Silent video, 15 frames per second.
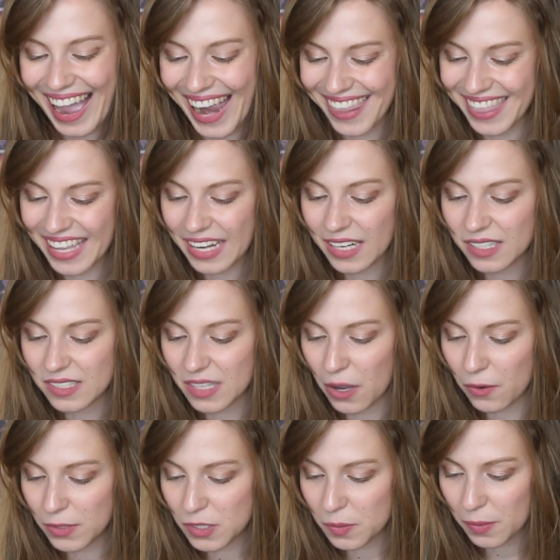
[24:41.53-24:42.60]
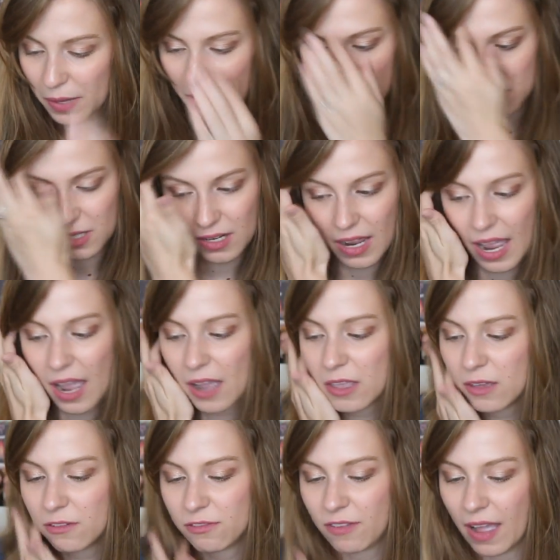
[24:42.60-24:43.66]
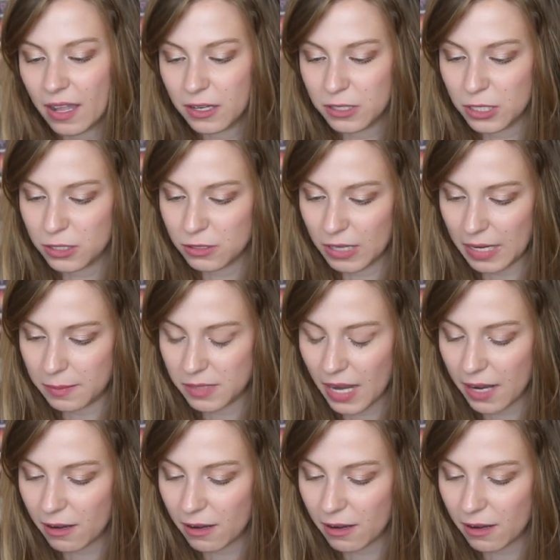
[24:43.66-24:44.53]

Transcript: I think it is so inspirational how you have followed your dreams.